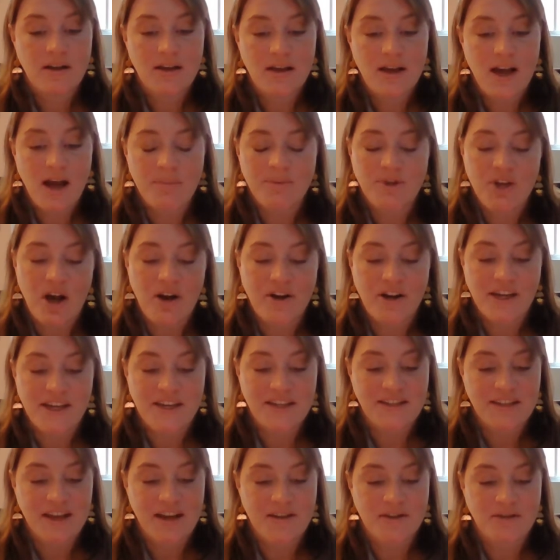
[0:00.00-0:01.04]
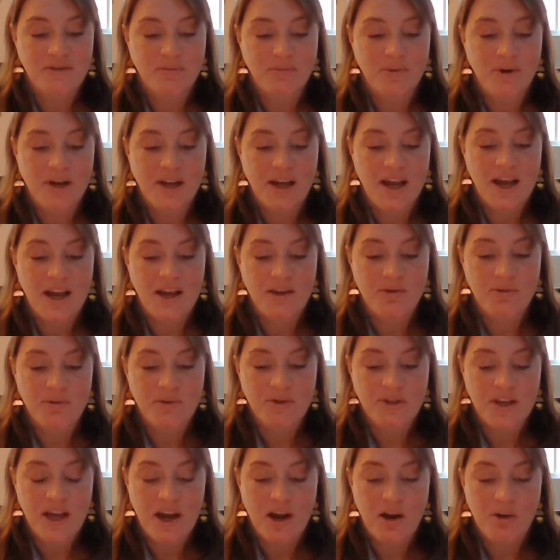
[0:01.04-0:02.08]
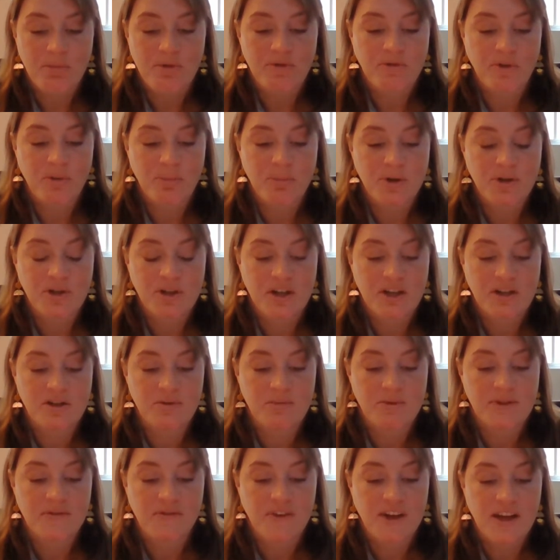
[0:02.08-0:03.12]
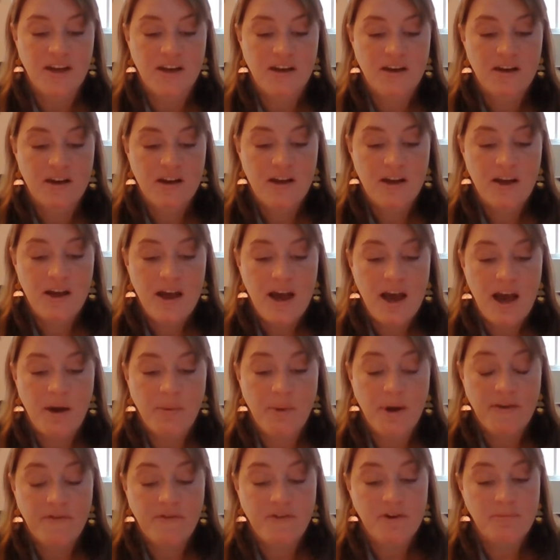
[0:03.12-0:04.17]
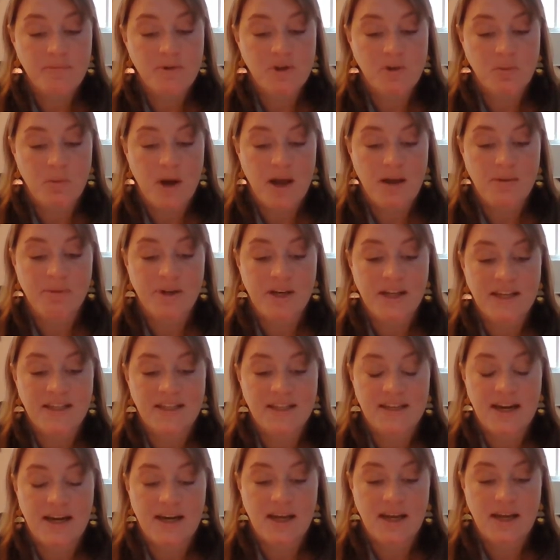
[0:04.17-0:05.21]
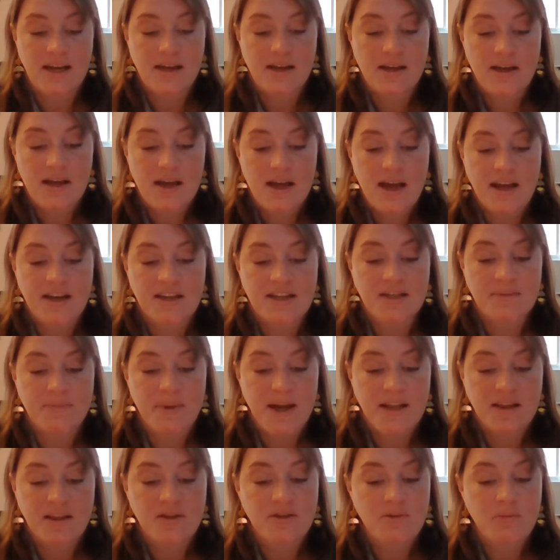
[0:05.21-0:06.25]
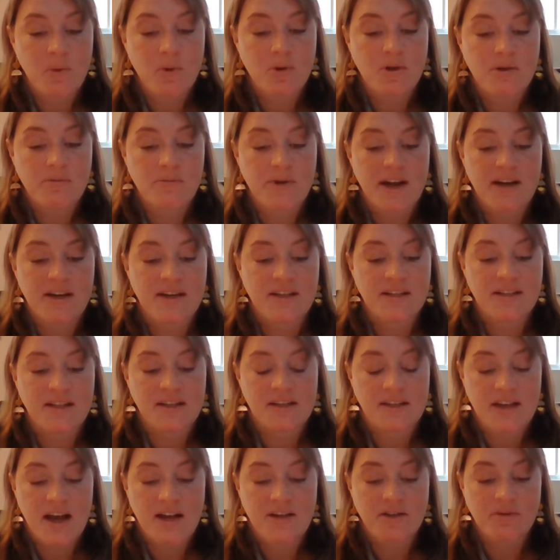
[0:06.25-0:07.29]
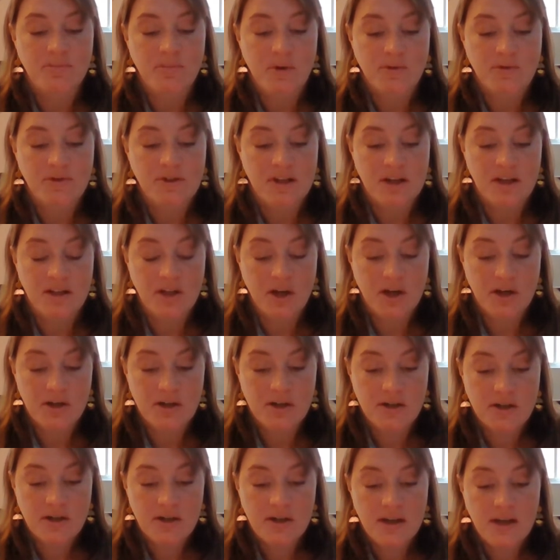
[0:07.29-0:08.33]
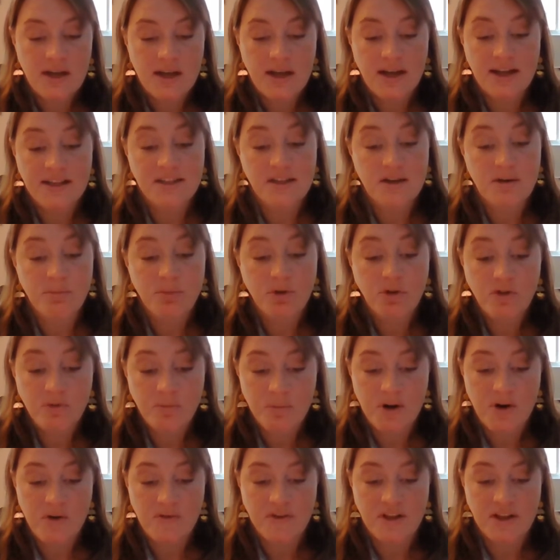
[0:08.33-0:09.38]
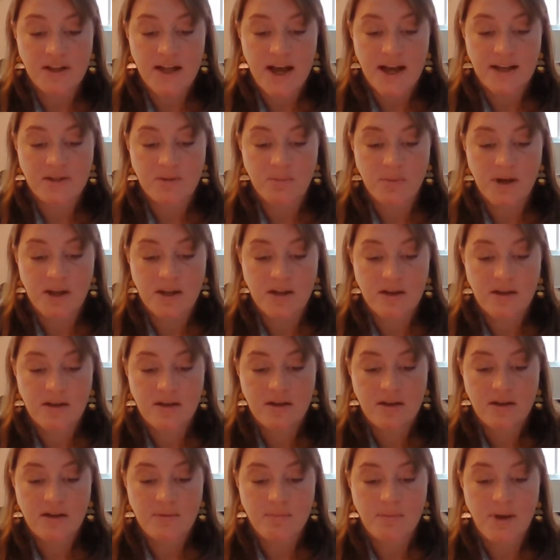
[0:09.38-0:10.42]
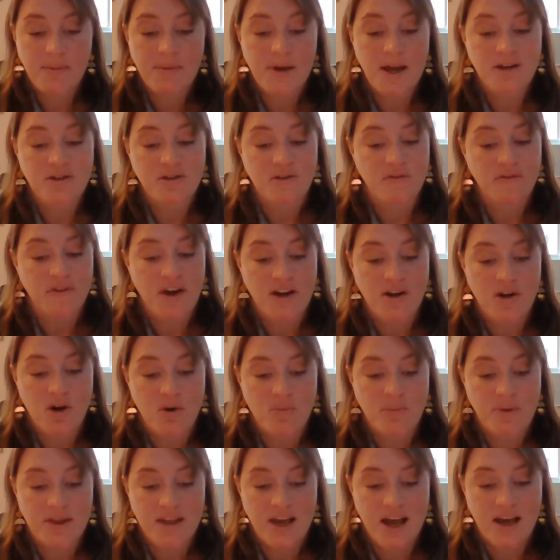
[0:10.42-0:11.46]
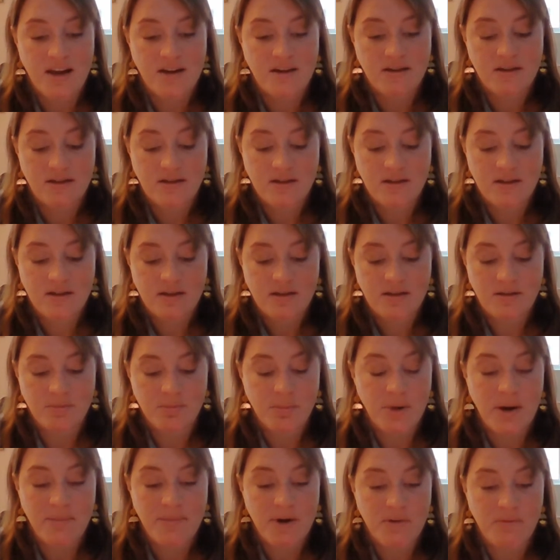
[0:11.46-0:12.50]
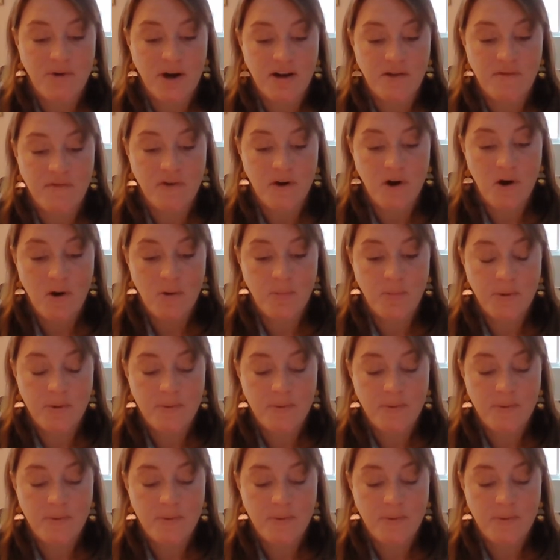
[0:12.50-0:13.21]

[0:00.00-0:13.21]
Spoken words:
I'm sorry, he says, running a hand through his hair before pushing to his feet. I wait for him to sway, but he's steady, and despite the swollen redness, his eyes are mostly alert. It's an improvement over the last week. Maybe I should find hope in that. But I'm not ready for hope.